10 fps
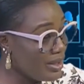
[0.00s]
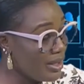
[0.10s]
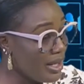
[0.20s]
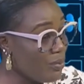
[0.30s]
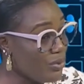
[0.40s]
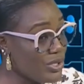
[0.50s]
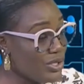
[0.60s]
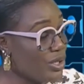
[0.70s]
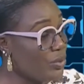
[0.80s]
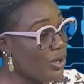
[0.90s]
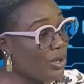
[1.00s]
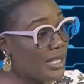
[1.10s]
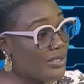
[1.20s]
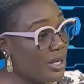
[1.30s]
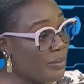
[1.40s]
a procedure we call
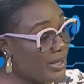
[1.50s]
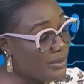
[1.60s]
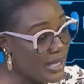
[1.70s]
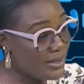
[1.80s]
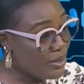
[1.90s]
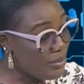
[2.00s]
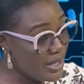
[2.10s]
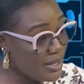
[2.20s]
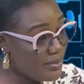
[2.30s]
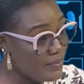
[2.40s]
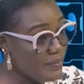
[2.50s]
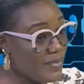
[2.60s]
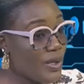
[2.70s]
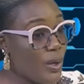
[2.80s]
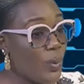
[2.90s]
a trabeculectomy,
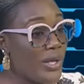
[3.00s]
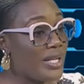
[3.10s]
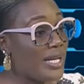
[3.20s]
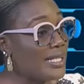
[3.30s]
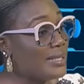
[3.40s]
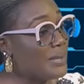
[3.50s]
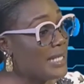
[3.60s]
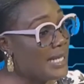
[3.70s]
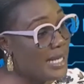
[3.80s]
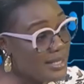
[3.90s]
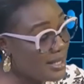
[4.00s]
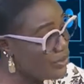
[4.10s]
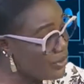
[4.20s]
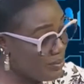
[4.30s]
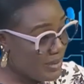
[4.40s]
or whether it be laser
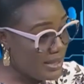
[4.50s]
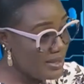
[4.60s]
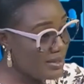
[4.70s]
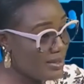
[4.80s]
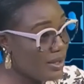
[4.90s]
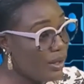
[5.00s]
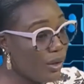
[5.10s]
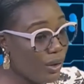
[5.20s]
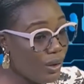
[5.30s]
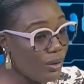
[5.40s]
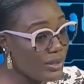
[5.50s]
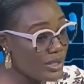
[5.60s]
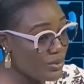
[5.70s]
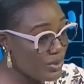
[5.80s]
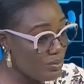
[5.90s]
treatments. All
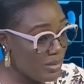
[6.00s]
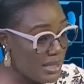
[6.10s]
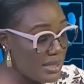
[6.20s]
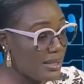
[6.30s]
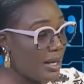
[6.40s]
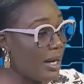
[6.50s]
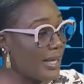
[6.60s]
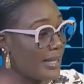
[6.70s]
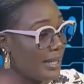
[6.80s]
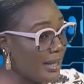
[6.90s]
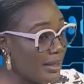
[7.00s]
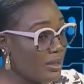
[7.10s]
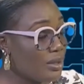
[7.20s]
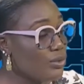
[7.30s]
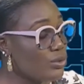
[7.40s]
these treatments are geared
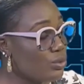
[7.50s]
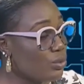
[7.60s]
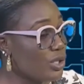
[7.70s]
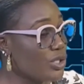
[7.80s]
towards